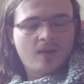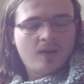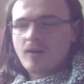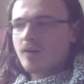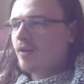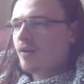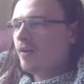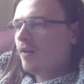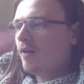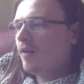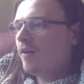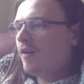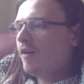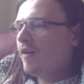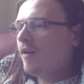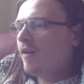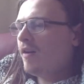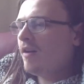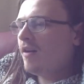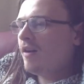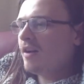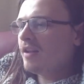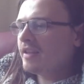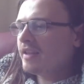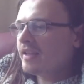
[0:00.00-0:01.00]

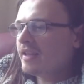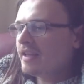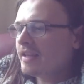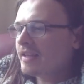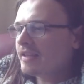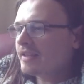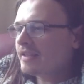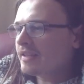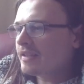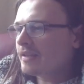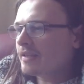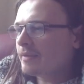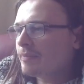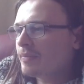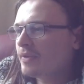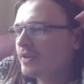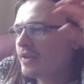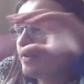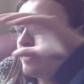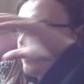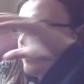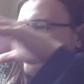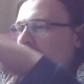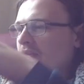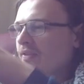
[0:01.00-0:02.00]
Oh, this is
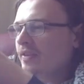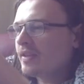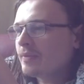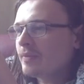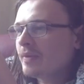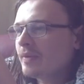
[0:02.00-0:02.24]
beautiful.